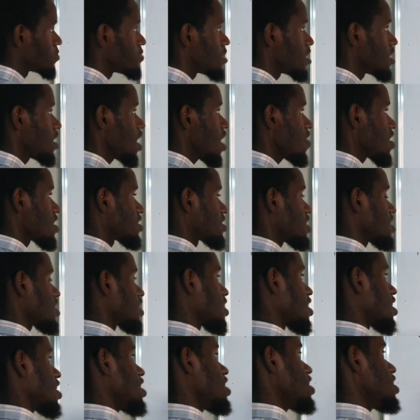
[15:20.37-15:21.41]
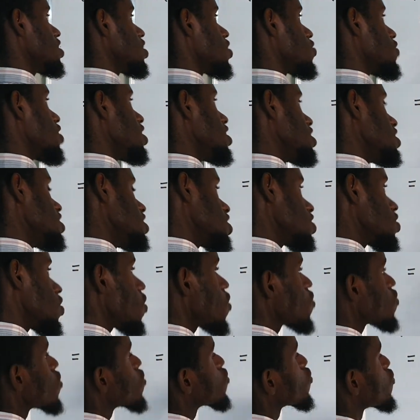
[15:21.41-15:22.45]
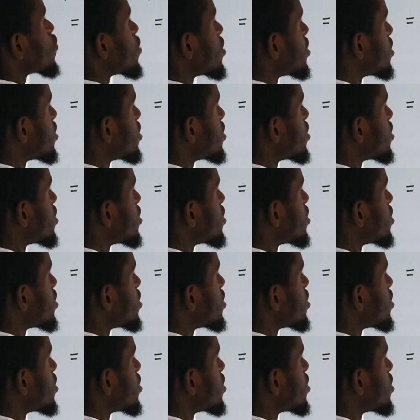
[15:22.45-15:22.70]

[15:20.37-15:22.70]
it may either take raining or not